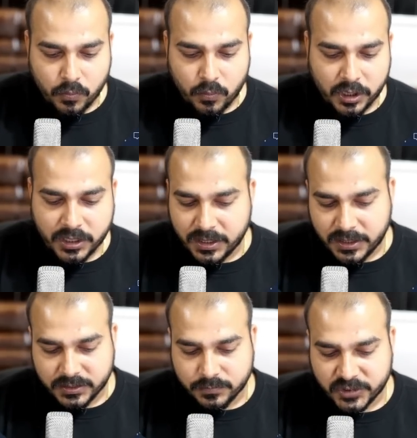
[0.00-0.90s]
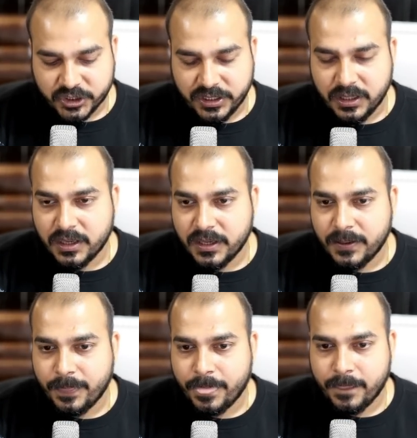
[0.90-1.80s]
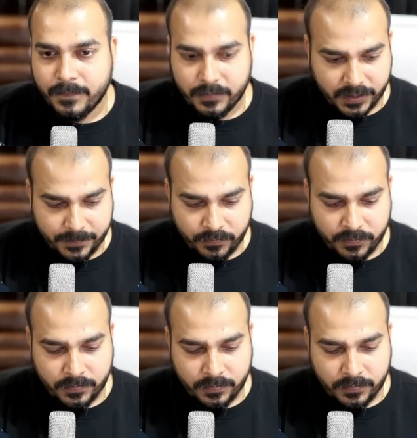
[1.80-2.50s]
what is machine learning? Okay.